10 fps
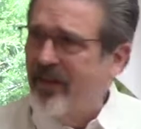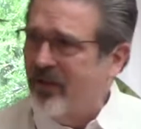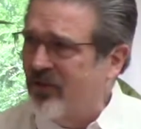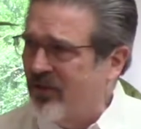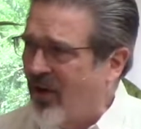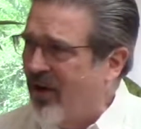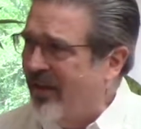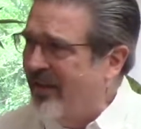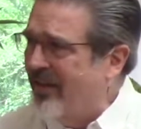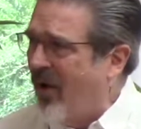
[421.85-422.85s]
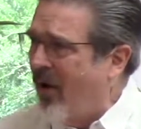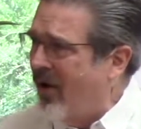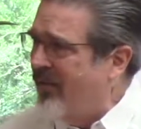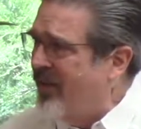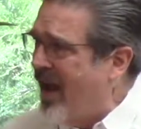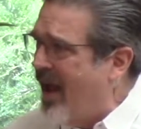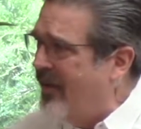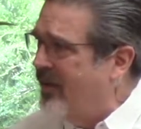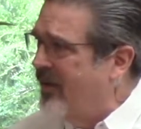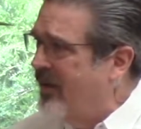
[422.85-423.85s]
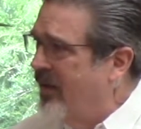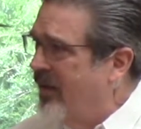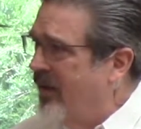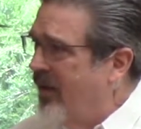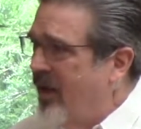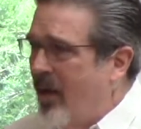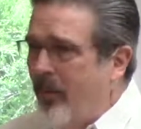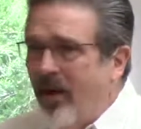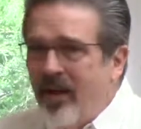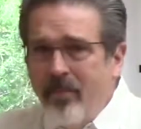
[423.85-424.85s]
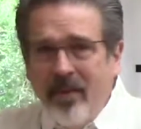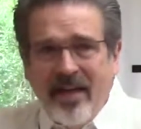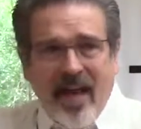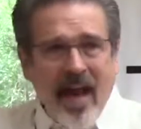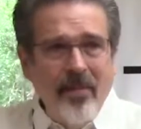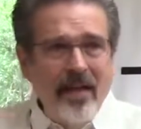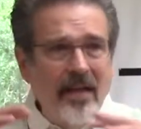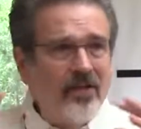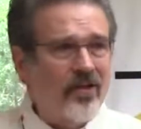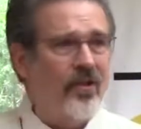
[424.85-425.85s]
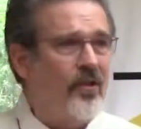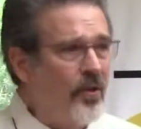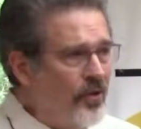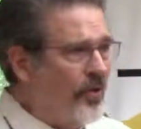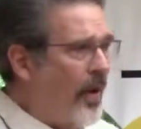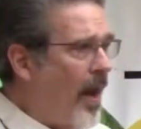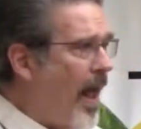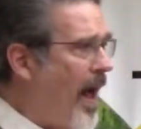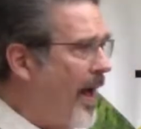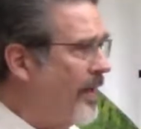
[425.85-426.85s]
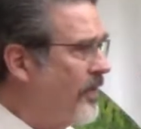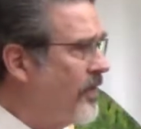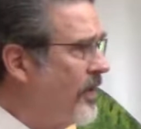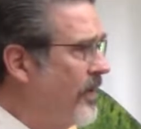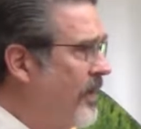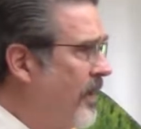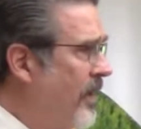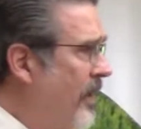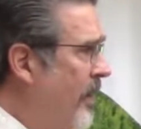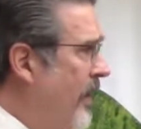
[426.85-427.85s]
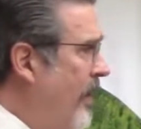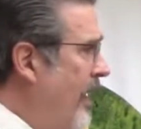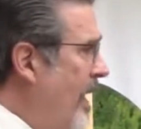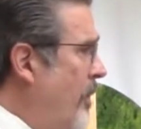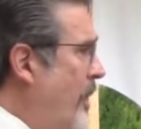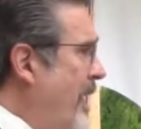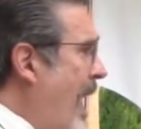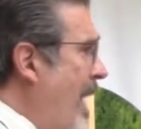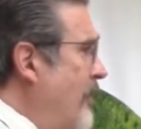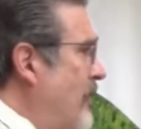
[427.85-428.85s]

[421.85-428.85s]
that started all of that, but it became institutionalized. It became